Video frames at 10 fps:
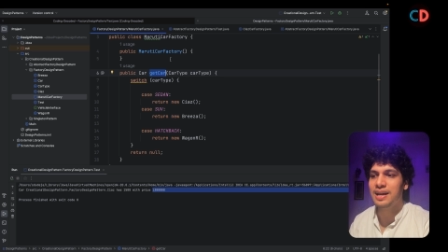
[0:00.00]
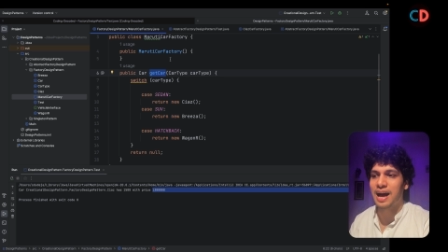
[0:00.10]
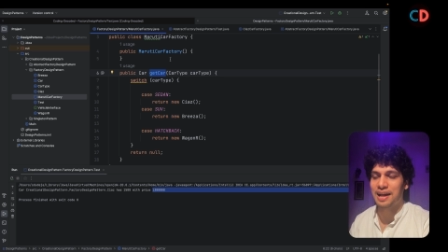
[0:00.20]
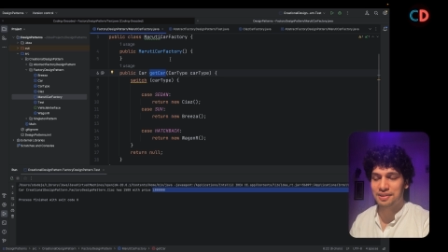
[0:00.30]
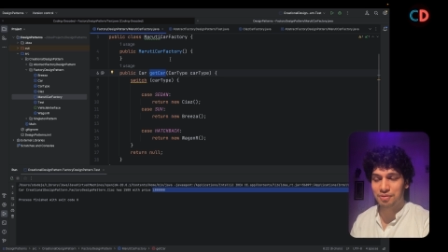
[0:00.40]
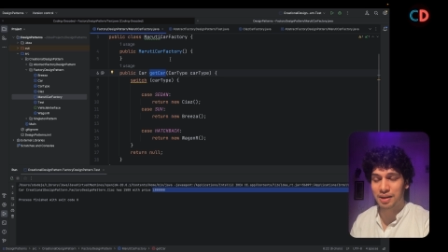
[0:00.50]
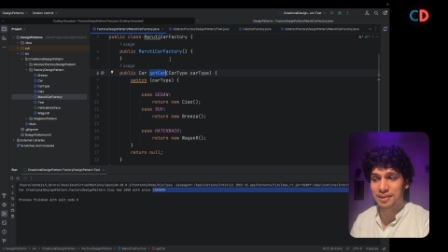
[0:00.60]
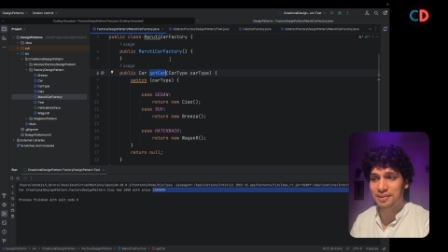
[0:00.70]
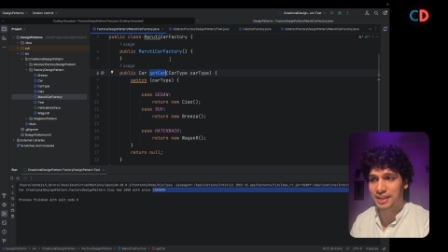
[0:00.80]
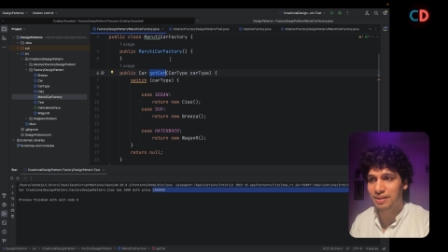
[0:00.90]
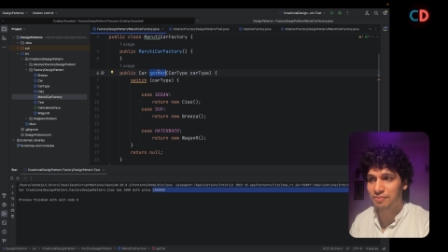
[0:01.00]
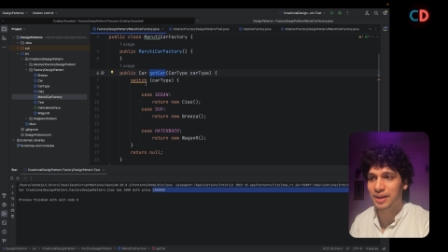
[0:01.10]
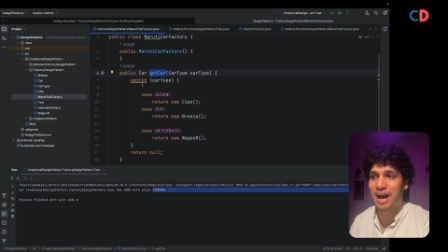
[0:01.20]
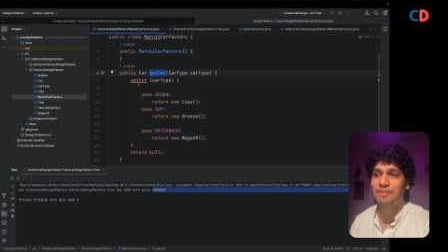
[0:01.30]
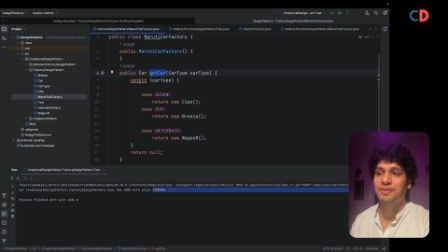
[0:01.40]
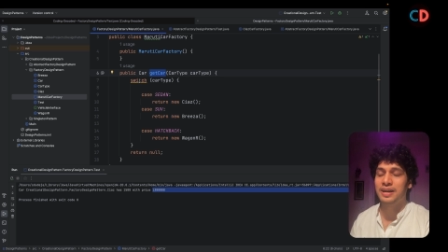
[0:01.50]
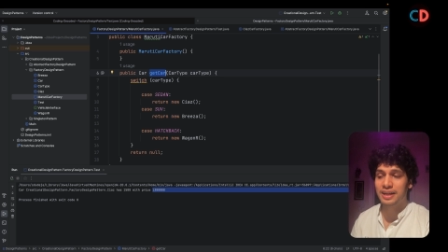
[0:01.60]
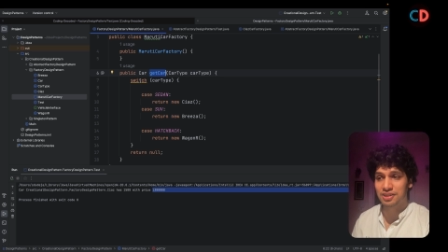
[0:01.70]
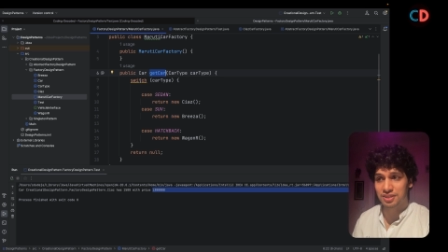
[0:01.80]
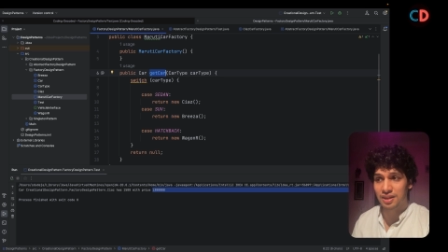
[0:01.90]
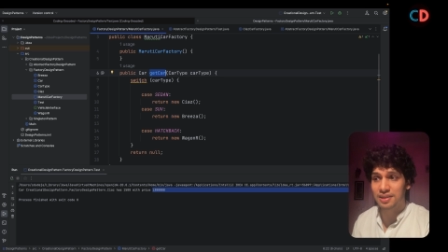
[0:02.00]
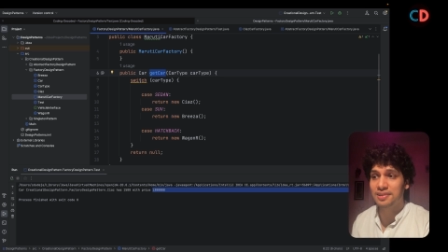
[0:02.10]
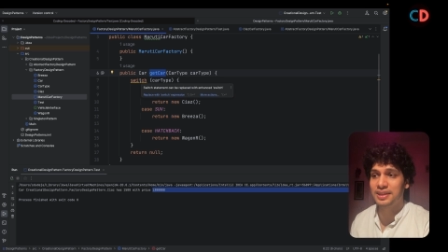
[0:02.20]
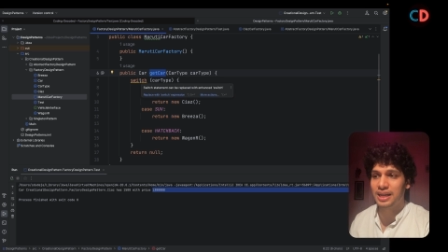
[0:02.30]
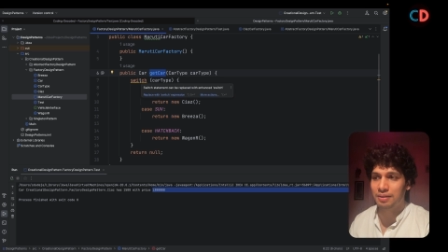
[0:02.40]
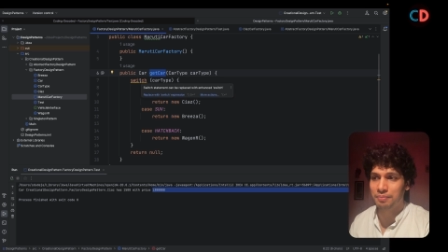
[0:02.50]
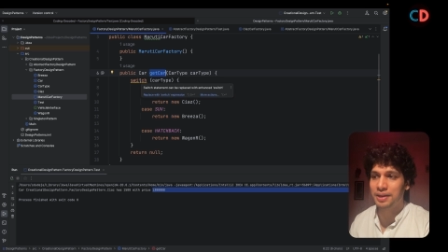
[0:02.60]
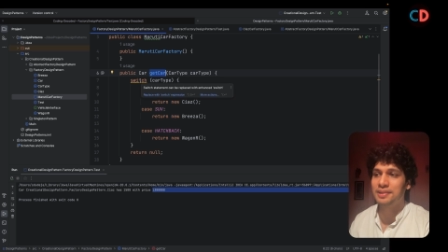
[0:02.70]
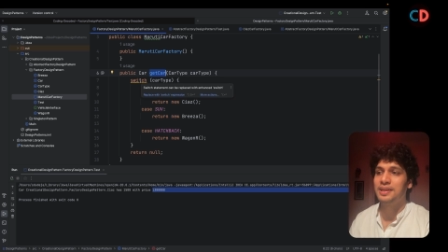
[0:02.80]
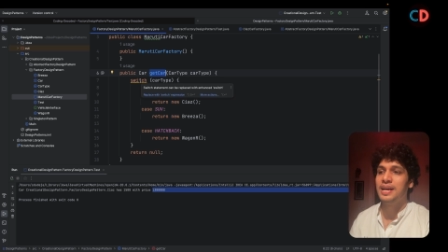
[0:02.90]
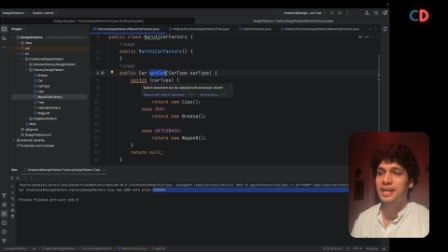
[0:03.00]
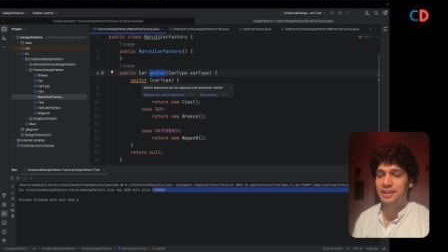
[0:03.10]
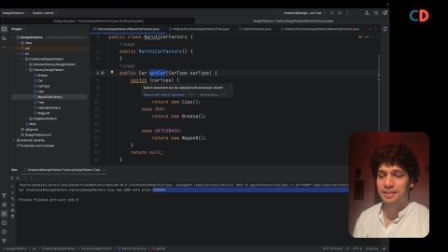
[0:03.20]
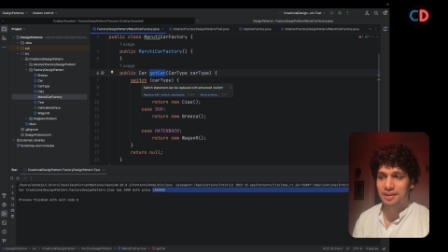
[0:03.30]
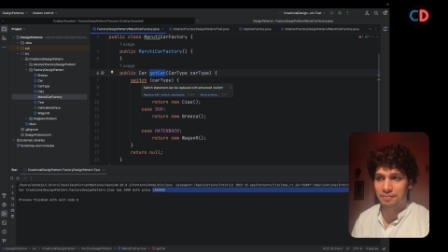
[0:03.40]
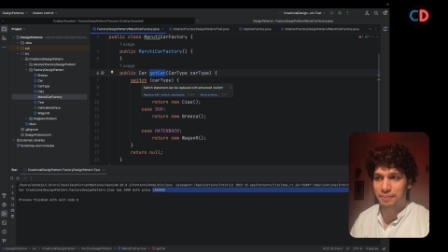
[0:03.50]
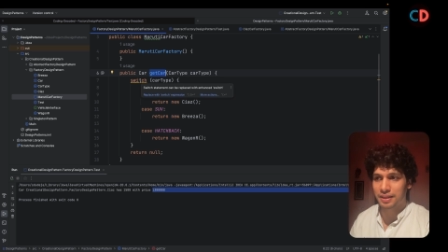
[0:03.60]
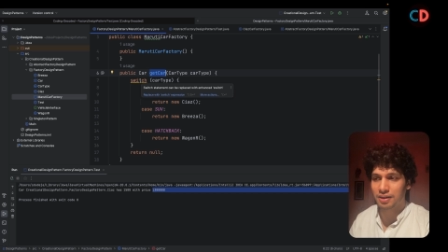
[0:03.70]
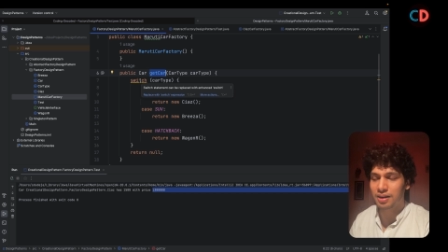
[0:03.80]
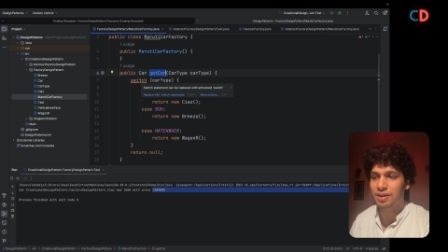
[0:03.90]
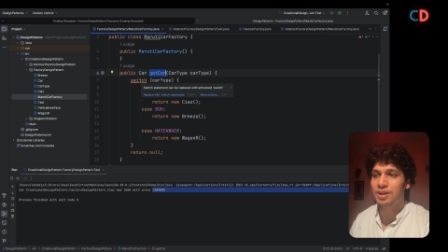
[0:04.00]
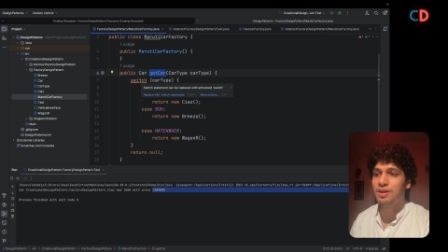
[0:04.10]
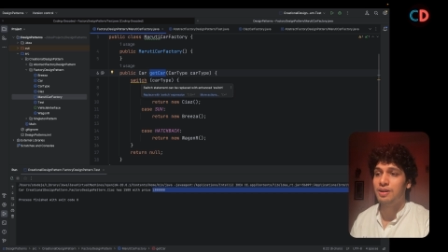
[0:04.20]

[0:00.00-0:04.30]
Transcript: As you can see, we have conditional statements in this method,